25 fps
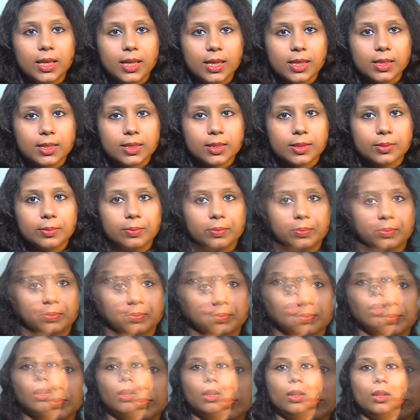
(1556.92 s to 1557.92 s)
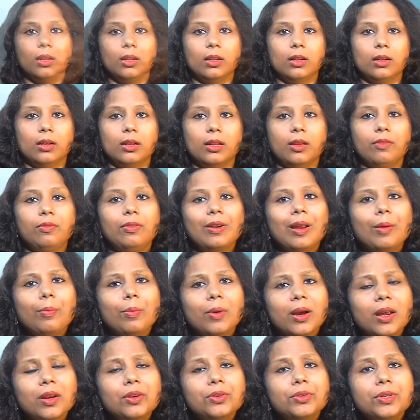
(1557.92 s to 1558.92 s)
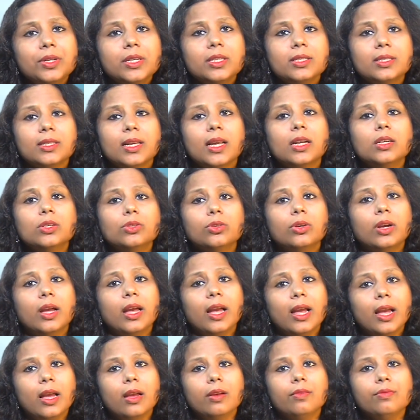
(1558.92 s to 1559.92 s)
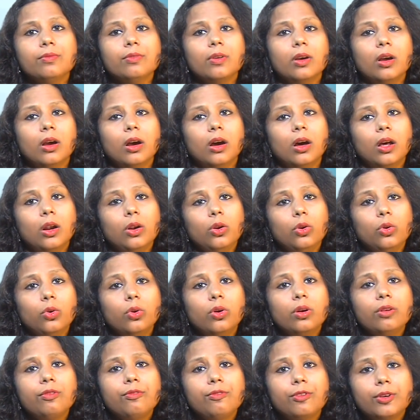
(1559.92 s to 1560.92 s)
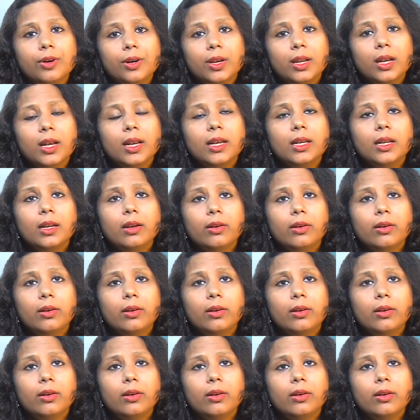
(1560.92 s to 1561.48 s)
this. Developed countries tend to have a lower fertility